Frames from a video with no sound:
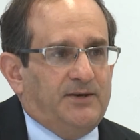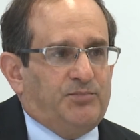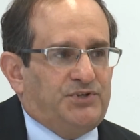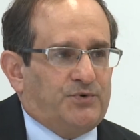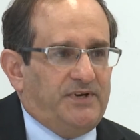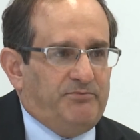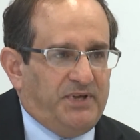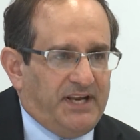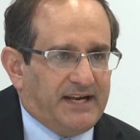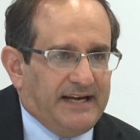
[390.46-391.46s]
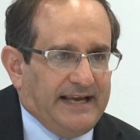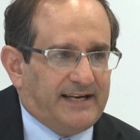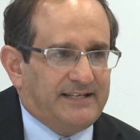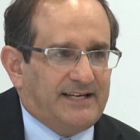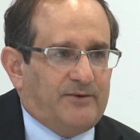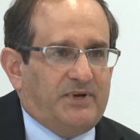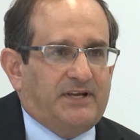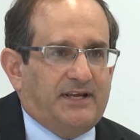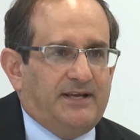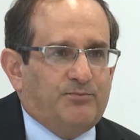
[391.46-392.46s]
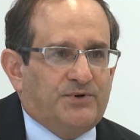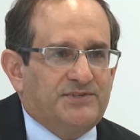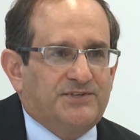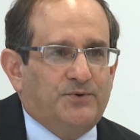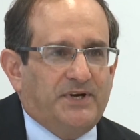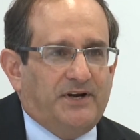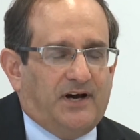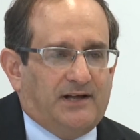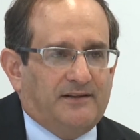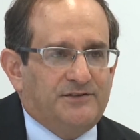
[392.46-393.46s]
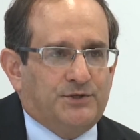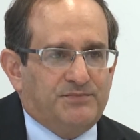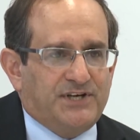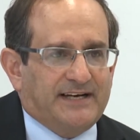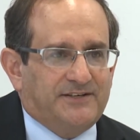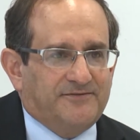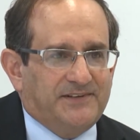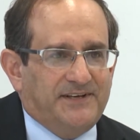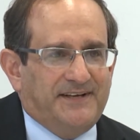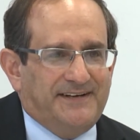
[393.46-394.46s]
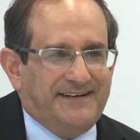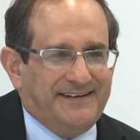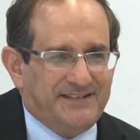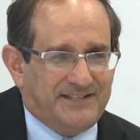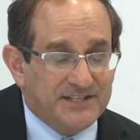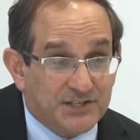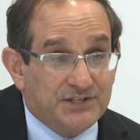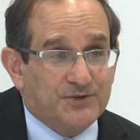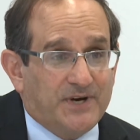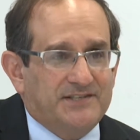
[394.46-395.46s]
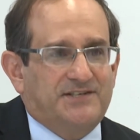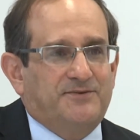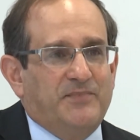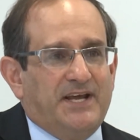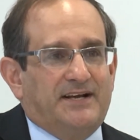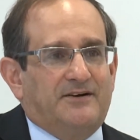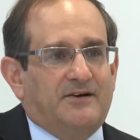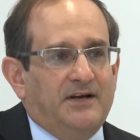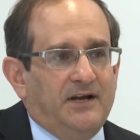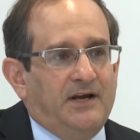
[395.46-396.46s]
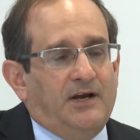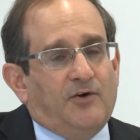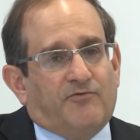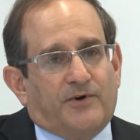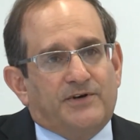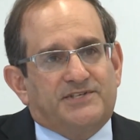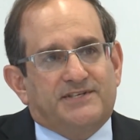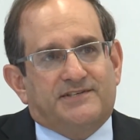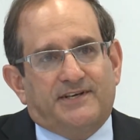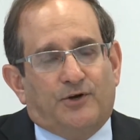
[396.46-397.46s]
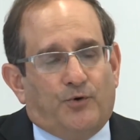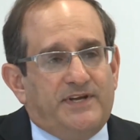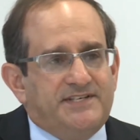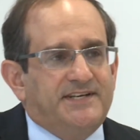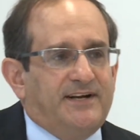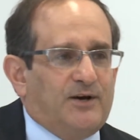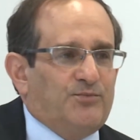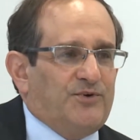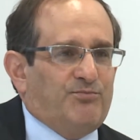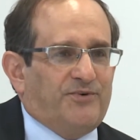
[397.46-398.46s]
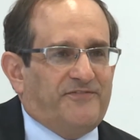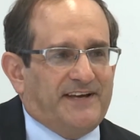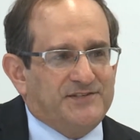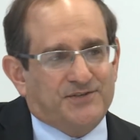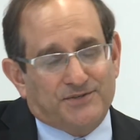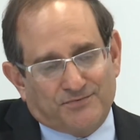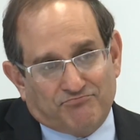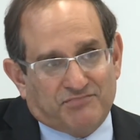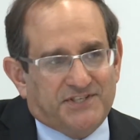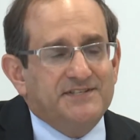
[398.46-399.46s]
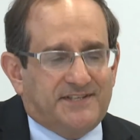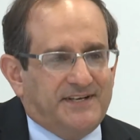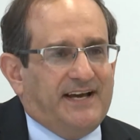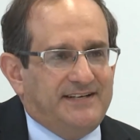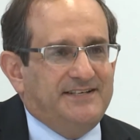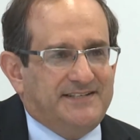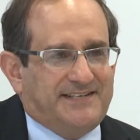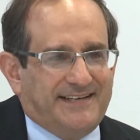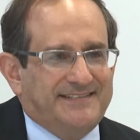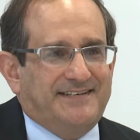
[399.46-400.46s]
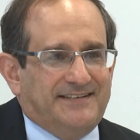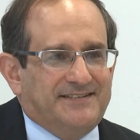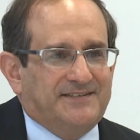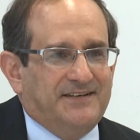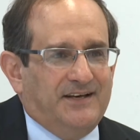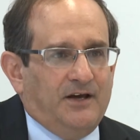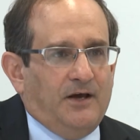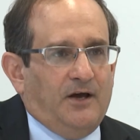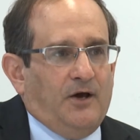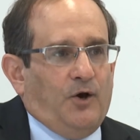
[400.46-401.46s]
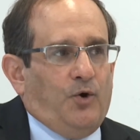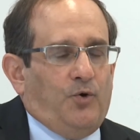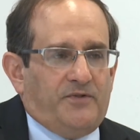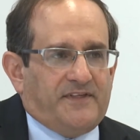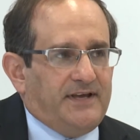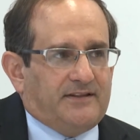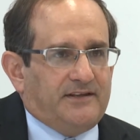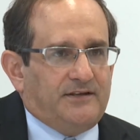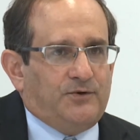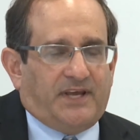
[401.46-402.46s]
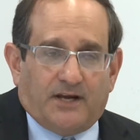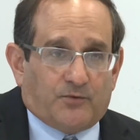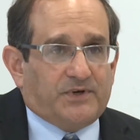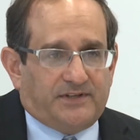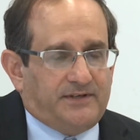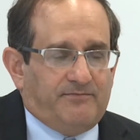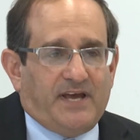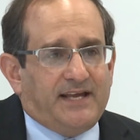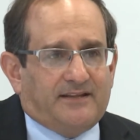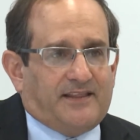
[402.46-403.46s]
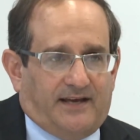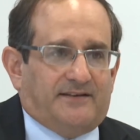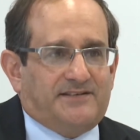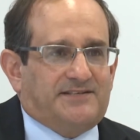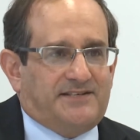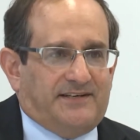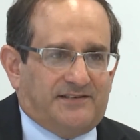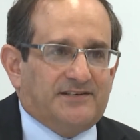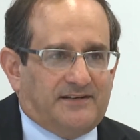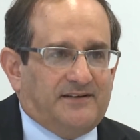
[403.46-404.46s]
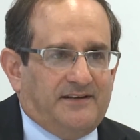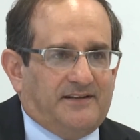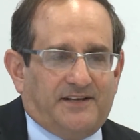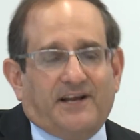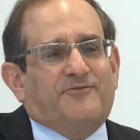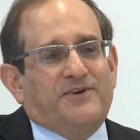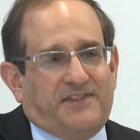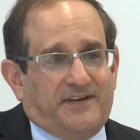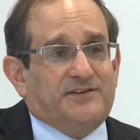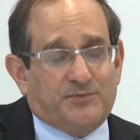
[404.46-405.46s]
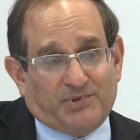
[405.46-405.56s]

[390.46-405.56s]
between being an academic and pursuing knowledge objectively and in a disinterested manner versus the increasing number of professors since the 1960s who think that you can't really make that distinction that everything is